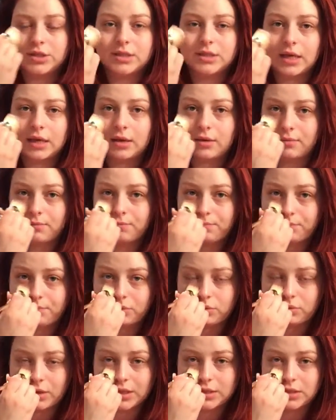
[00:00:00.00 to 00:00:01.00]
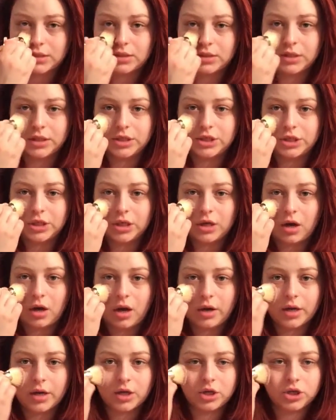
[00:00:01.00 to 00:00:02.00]
just like press this shit
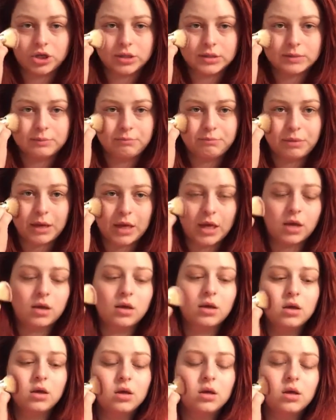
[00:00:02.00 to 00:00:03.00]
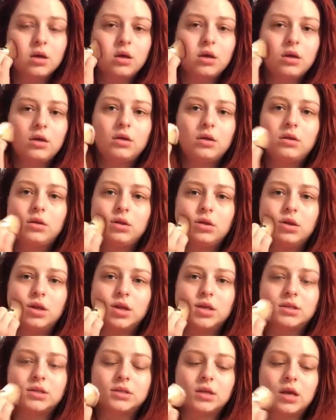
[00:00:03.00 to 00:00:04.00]
on and just bake
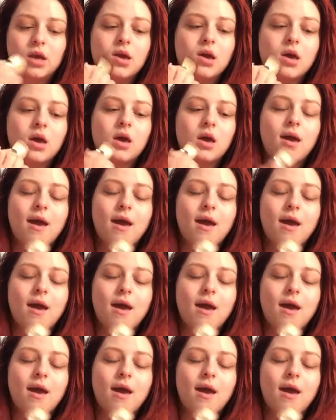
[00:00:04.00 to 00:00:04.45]
this like